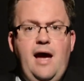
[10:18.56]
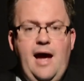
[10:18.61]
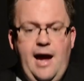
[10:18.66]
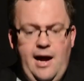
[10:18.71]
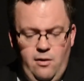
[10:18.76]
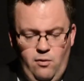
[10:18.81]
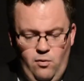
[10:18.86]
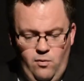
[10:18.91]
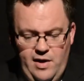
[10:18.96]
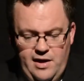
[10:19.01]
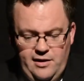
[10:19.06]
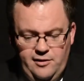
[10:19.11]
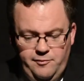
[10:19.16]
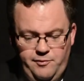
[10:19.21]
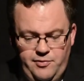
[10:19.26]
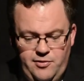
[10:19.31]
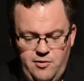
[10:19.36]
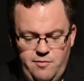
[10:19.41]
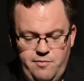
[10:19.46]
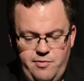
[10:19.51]
how well
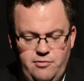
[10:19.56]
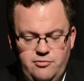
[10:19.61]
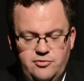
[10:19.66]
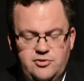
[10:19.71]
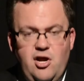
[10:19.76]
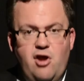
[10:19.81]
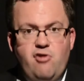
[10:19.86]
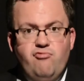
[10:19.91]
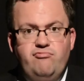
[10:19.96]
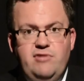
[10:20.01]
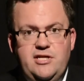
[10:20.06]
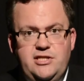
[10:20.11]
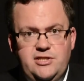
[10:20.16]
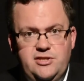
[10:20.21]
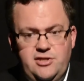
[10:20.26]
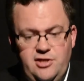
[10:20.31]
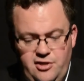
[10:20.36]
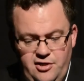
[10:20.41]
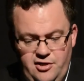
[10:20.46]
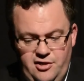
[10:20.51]
pupils
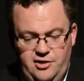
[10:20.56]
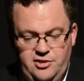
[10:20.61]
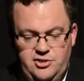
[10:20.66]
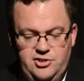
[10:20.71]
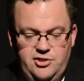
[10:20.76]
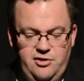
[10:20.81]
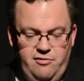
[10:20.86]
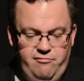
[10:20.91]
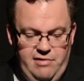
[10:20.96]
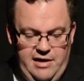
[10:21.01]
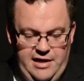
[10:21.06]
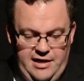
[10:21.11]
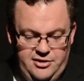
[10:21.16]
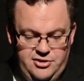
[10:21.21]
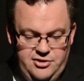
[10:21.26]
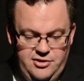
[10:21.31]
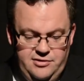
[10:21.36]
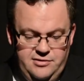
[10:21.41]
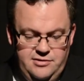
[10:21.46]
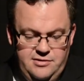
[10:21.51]
research
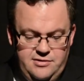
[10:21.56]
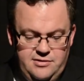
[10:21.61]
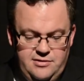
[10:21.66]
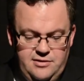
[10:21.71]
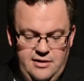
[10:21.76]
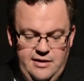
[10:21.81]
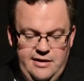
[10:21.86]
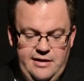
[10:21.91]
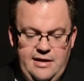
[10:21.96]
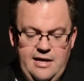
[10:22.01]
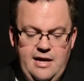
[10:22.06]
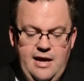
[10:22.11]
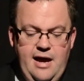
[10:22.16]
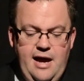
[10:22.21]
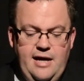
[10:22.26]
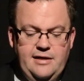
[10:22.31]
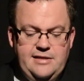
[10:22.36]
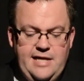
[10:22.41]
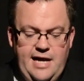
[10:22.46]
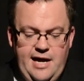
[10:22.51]
religions,
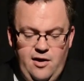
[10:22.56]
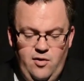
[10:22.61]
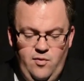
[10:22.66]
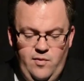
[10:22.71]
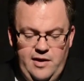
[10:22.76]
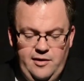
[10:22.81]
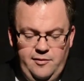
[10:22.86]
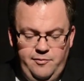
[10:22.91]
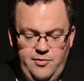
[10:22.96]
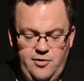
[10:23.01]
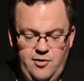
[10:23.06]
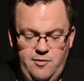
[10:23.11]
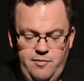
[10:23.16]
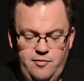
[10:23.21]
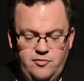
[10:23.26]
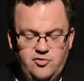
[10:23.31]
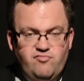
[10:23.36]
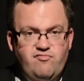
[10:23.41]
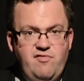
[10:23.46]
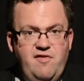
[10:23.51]
and how well
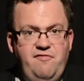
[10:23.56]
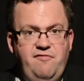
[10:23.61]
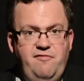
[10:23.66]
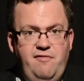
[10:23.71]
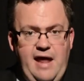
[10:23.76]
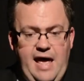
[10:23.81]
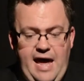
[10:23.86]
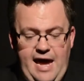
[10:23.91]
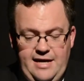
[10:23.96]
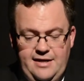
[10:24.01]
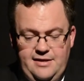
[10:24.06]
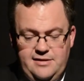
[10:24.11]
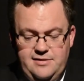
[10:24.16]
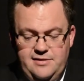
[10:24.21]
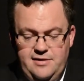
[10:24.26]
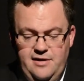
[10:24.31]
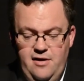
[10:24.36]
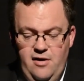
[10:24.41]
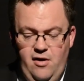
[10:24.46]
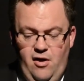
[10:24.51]
pupils
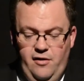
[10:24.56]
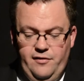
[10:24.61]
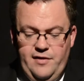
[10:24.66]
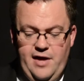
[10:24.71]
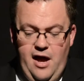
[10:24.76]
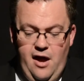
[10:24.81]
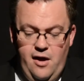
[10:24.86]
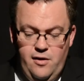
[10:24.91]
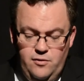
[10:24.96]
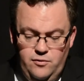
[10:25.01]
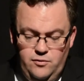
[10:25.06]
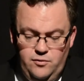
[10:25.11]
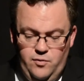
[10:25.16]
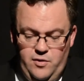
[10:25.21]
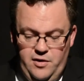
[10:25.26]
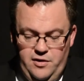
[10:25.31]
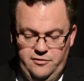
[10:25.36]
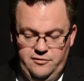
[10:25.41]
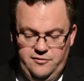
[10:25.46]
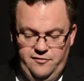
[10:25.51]
reflect on their own
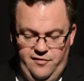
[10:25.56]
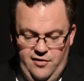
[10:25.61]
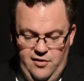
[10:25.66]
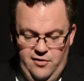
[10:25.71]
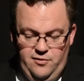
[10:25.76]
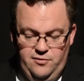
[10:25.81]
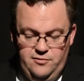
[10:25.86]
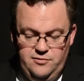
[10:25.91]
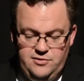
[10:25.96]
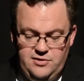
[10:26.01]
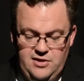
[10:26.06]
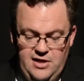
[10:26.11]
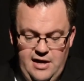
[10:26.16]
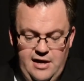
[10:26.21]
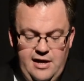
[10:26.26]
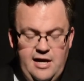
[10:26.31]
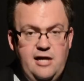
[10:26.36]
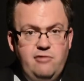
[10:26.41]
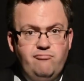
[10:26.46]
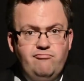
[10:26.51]
worldviews
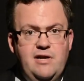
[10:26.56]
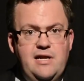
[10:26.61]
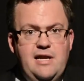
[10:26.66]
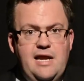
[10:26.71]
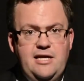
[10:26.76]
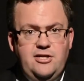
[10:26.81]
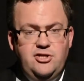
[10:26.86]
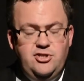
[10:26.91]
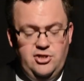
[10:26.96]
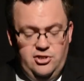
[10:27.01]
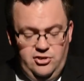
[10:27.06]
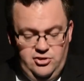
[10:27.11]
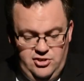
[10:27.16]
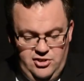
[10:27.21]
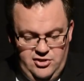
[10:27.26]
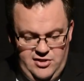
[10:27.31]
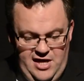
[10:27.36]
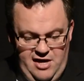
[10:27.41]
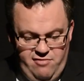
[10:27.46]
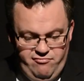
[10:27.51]
in relation
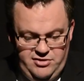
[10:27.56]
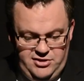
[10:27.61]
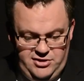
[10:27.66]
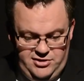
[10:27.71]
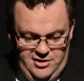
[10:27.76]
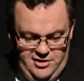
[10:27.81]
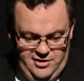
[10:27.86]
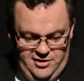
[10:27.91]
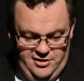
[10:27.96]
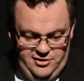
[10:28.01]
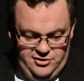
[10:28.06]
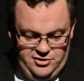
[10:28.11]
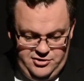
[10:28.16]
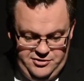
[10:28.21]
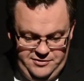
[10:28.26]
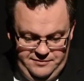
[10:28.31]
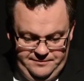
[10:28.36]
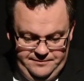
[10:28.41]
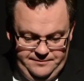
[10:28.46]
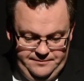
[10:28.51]
to their
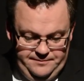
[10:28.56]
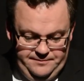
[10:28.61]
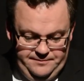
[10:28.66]
research.